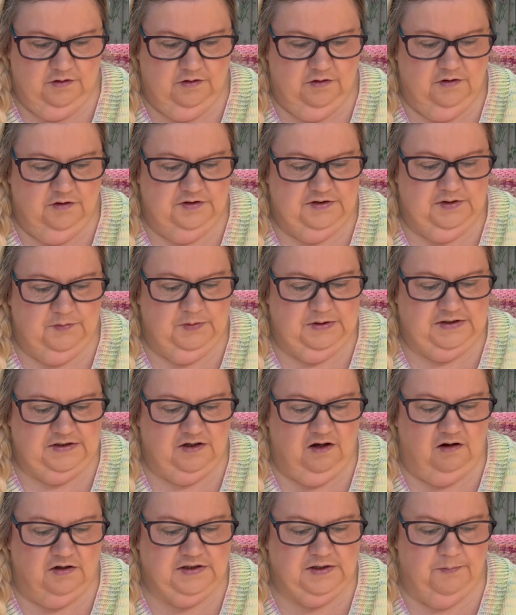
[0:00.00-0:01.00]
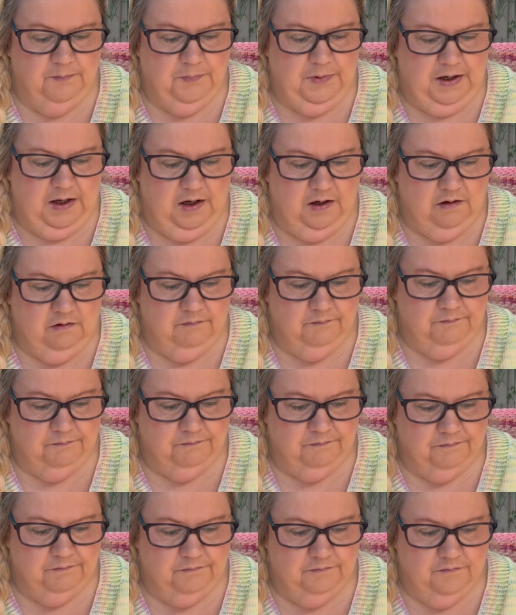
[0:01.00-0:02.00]
So we're starting big,
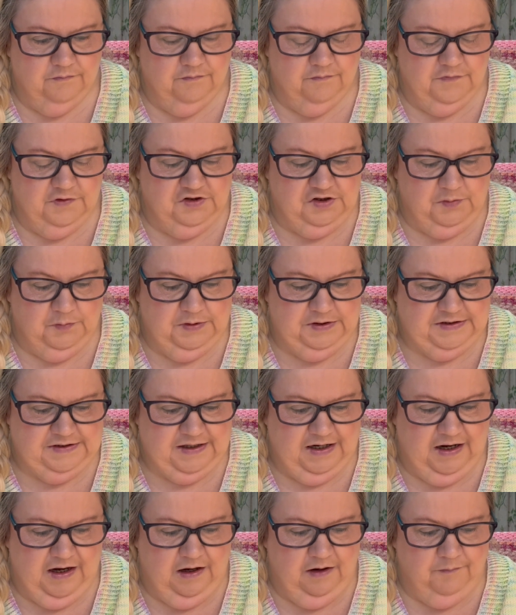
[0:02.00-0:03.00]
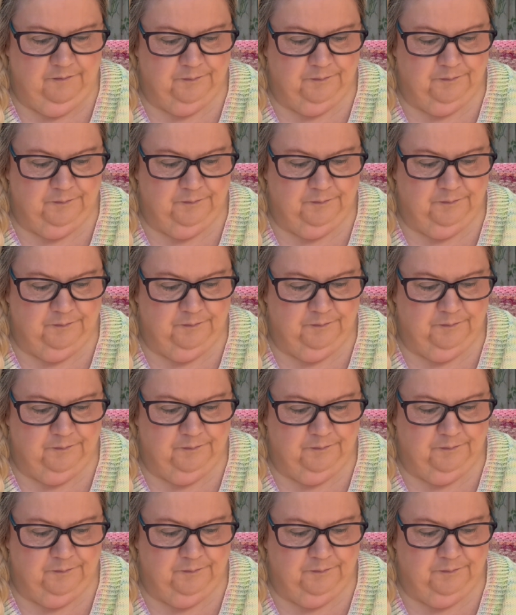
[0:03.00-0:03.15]
shall we say.